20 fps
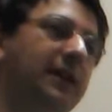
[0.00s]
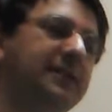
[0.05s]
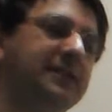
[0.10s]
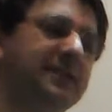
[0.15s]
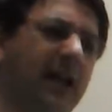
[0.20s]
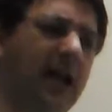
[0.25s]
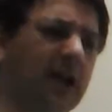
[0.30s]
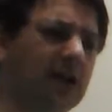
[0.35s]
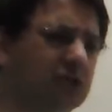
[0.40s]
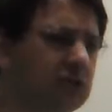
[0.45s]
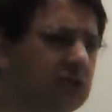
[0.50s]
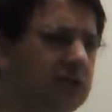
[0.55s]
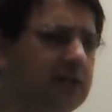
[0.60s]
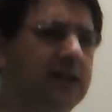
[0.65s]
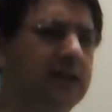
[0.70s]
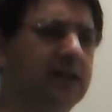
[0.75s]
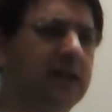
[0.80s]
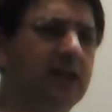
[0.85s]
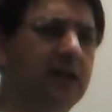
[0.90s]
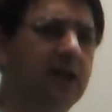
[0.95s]

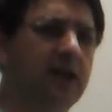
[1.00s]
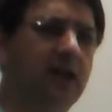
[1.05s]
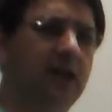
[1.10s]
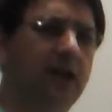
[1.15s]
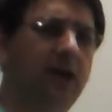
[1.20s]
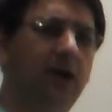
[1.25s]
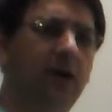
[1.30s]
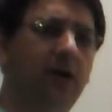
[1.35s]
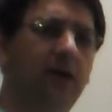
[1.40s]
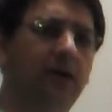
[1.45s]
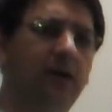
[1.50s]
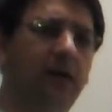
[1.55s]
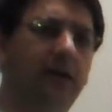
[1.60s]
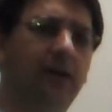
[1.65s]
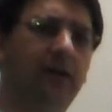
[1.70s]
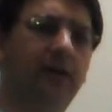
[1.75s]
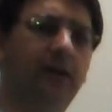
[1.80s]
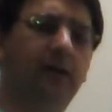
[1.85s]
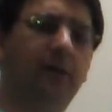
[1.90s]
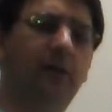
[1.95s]
actually
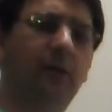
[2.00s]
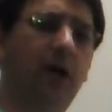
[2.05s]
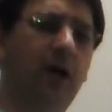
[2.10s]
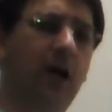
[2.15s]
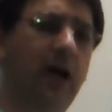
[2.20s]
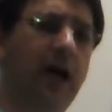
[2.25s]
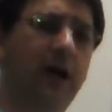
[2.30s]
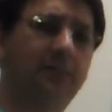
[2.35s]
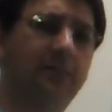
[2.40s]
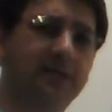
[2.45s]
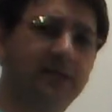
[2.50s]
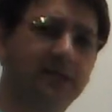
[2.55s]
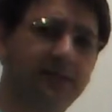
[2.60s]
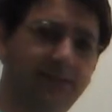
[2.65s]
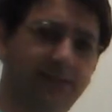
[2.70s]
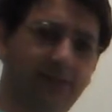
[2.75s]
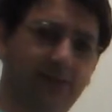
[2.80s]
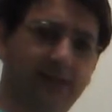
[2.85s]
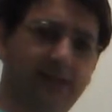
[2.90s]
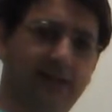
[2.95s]
what happens,
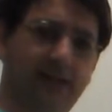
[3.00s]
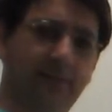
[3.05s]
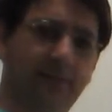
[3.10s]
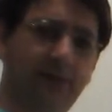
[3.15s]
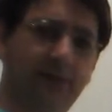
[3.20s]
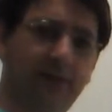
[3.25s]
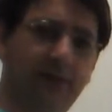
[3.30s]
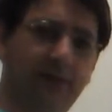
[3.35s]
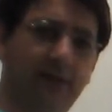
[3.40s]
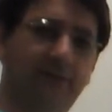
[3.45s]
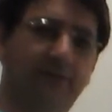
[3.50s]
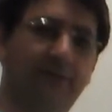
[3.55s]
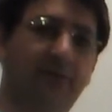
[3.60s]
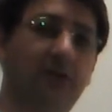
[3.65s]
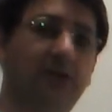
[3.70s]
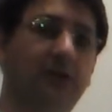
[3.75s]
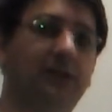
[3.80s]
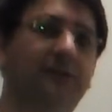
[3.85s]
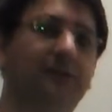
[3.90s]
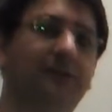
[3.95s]
for example, in
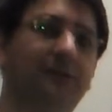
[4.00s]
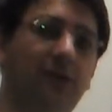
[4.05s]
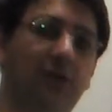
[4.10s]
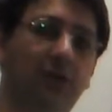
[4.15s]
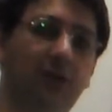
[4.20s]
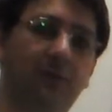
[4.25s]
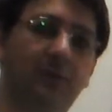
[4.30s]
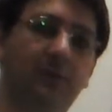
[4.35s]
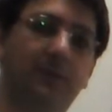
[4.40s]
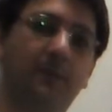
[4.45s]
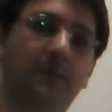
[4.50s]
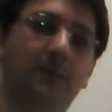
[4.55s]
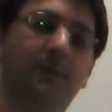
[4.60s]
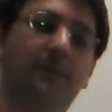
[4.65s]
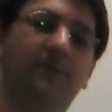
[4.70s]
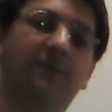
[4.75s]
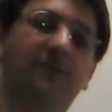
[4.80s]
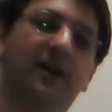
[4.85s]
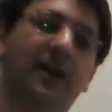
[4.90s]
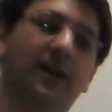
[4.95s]
vocal fold
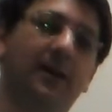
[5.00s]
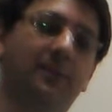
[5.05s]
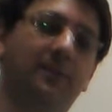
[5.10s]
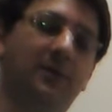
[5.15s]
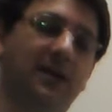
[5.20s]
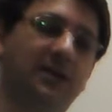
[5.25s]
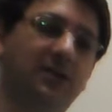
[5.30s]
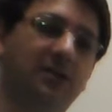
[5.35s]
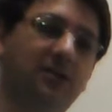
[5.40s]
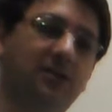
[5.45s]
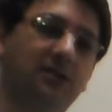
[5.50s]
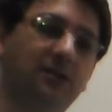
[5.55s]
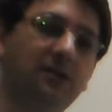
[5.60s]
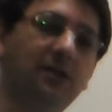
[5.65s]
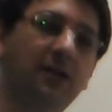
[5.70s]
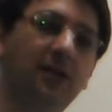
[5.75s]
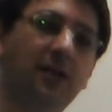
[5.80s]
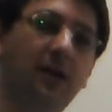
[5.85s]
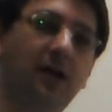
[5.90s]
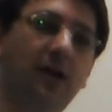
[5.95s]
vibration.
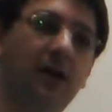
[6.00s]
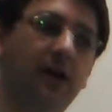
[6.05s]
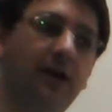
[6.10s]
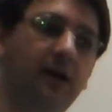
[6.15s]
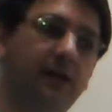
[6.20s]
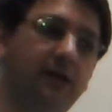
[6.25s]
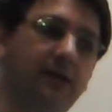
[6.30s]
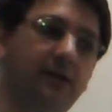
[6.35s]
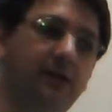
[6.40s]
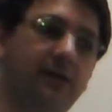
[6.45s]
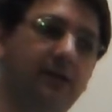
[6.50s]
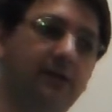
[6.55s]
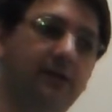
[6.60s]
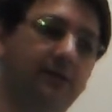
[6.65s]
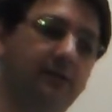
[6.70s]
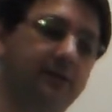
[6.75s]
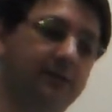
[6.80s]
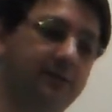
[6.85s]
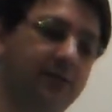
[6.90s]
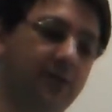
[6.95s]

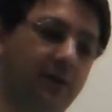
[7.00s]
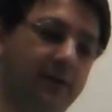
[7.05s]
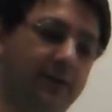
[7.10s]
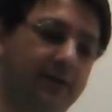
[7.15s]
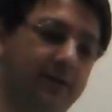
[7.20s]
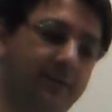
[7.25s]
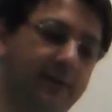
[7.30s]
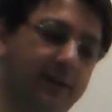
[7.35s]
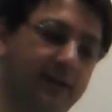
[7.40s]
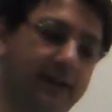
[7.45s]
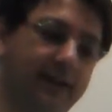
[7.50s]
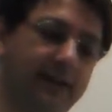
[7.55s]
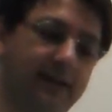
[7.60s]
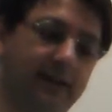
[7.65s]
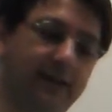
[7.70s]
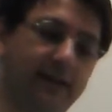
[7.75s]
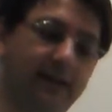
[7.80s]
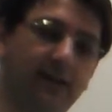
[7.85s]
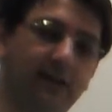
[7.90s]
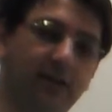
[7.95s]
So at the
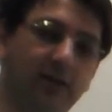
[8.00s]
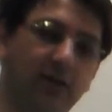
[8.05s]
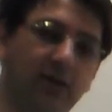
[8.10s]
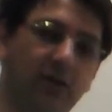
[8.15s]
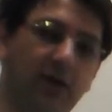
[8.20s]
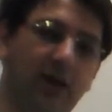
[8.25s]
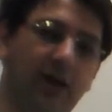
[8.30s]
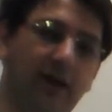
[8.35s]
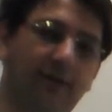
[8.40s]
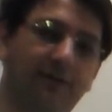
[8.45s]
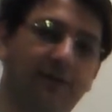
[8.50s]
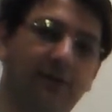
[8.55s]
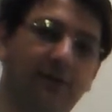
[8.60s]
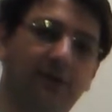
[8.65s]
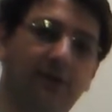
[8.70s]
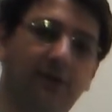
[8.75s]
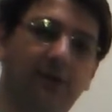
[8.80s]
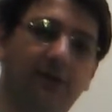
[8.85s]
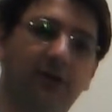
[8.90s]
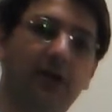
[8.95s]
beginning you have
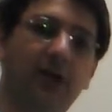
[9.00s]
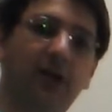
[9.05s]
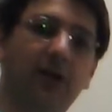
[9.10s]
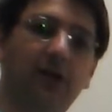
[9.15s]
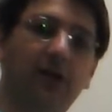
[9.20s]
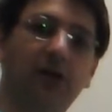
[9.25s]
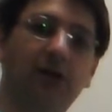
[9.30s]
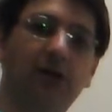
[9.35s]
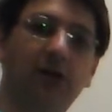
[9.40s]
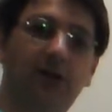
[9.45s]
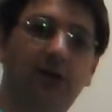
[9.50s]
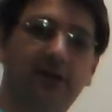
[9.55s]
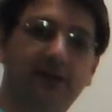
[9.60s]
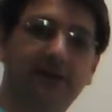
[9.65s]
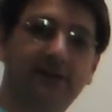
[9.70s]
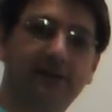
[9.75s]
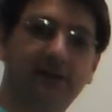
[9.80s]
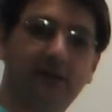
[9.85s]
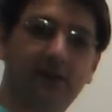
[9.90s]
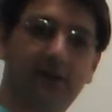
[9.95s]
your glottis
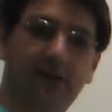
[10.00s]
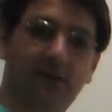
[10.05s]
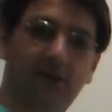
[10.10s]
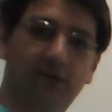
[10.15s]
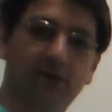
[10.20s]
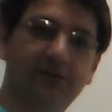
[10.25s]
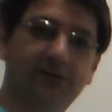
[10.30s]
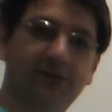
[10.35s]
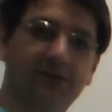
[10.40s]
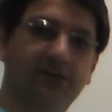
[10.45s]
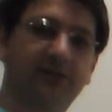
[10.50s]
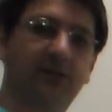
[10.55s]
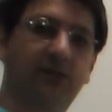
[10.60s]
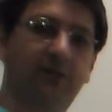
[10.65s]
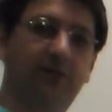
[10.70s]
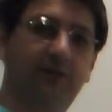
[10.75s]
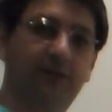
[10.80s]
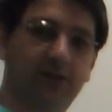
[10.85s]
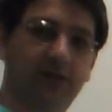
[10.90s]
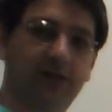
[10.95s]
closed, so
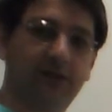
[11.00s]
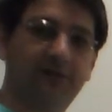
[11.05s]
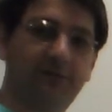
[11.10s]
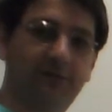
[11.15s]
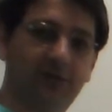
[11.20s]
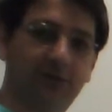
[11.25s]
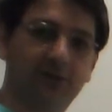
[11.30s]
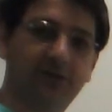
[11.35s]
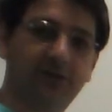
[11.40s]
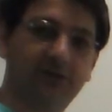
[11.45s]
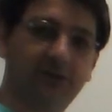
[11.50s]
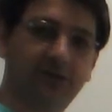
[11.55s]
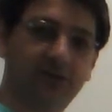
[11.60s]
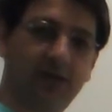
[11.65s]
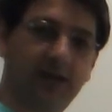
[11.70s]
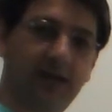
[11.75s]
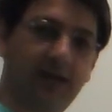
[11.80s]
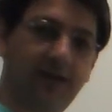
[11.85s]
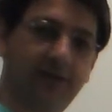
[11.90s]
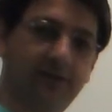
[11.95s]
vocal folds
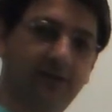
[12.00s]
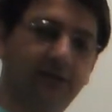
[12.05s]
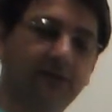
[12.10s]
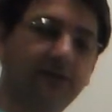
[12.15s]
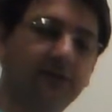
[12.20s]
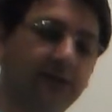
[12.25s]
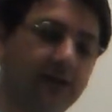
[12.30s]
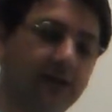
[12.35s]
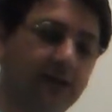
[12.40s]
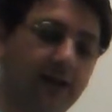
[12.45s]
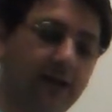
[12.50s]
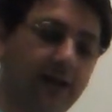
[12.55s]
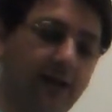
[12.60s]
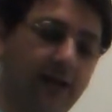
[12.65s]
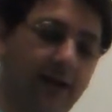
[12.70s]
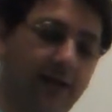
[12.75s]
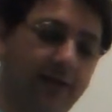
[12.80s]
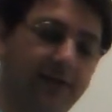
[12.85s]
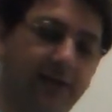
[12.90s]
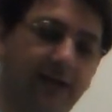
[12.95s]
together,
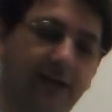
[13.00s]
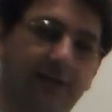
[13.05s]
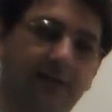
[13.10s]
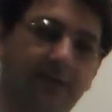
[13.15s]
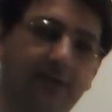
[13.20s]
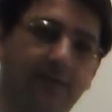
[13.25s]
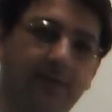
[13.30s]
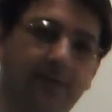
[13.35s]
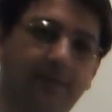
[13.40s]
and then